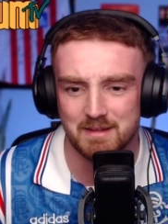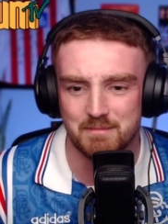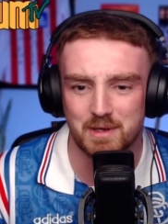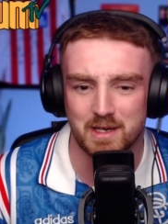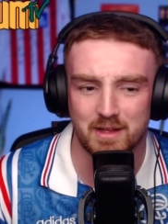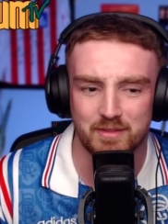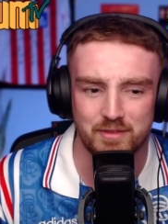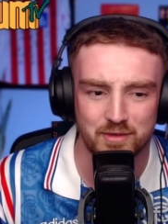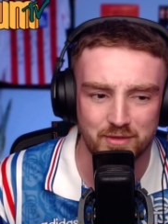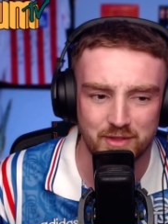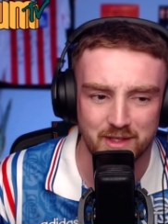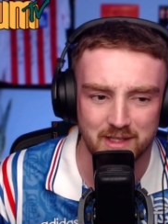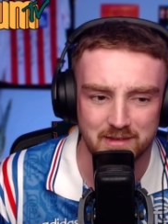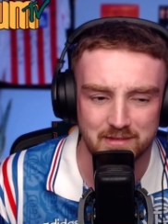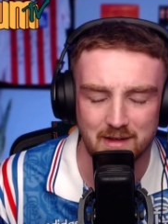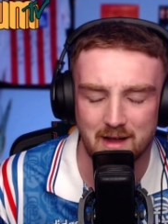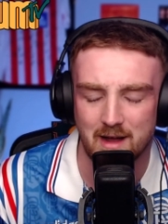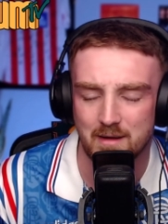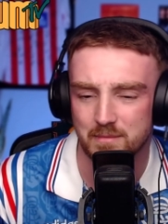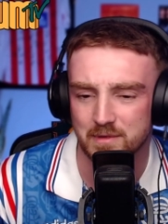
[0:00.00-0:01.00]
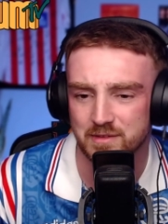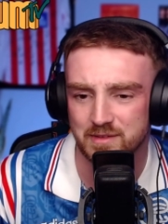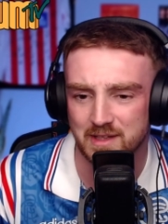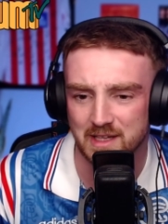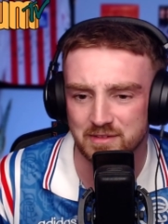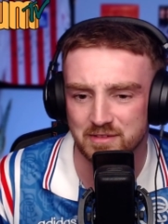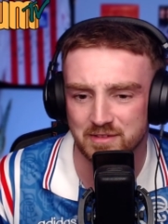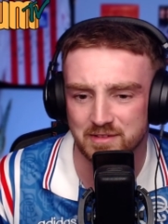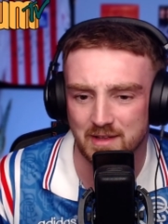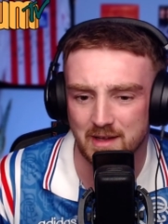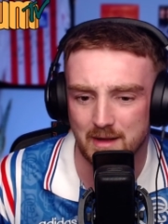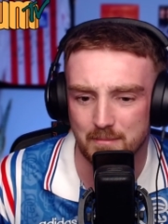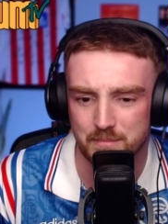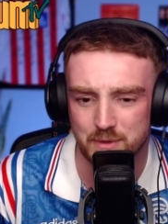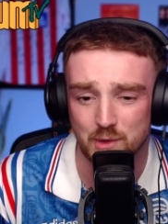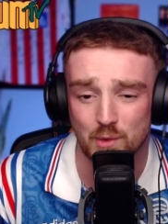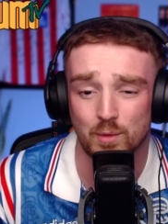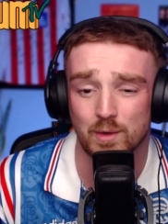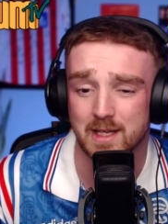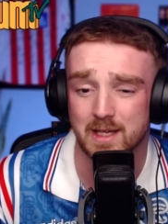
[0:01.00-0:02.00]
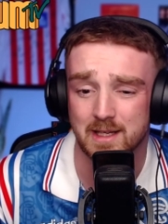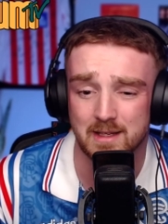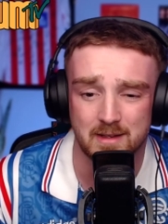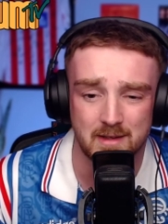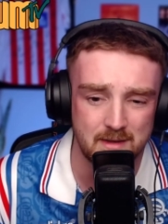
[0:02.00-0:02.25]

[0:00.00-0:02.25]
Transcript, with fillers: but I do think Damus gets a start purely